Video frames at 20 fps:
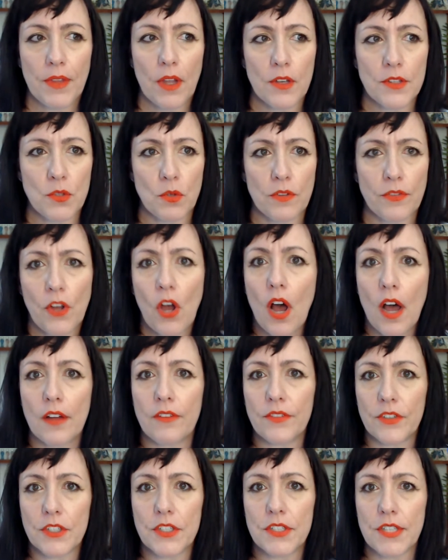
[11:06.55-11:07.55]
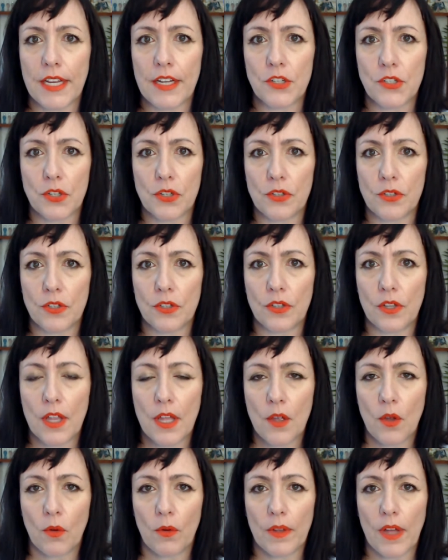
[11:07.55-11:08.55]
a sort of
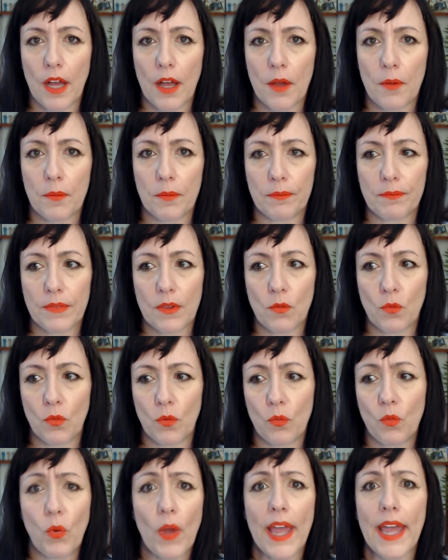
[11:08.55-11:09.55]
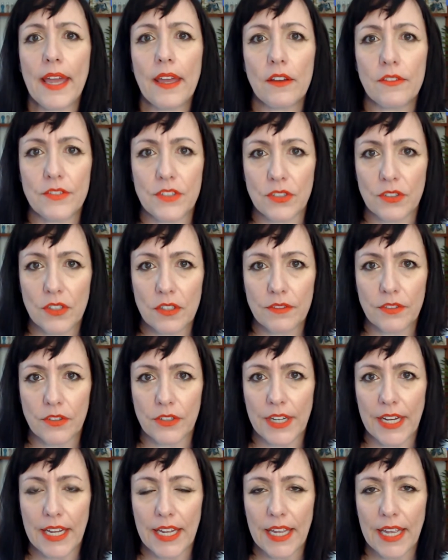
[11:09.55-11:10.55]
conversational way of
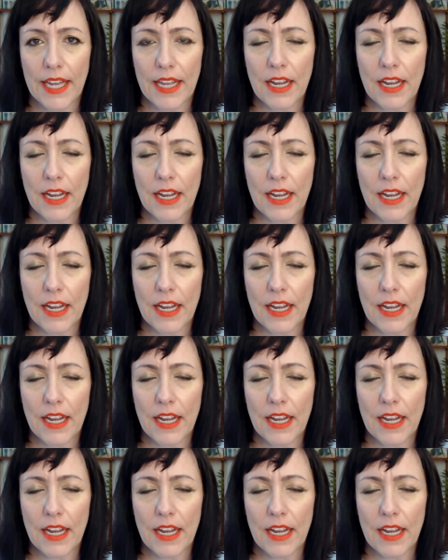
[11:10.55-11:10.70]
delivery.